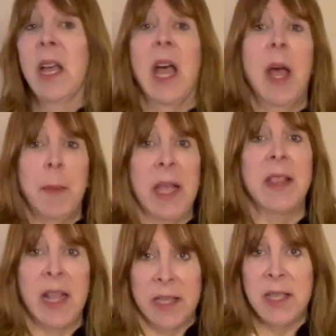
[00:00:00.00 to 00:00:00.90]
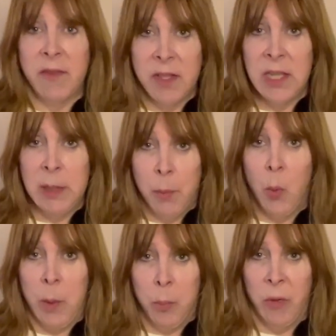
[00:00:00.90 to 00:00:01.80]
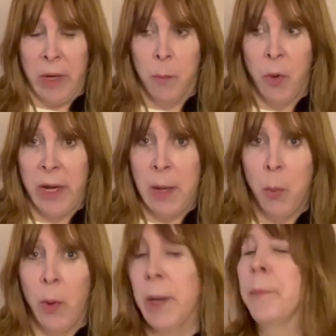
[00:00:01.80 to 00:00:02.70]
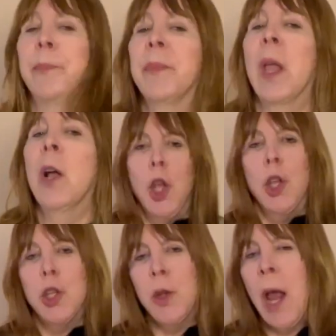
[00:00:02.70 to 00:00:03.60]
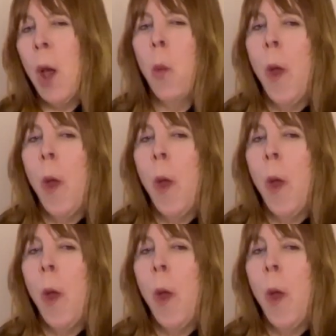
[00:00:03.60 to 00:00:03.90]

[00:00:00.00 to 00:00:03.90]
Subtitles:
I'm at that 17-point breaking point. So now I'm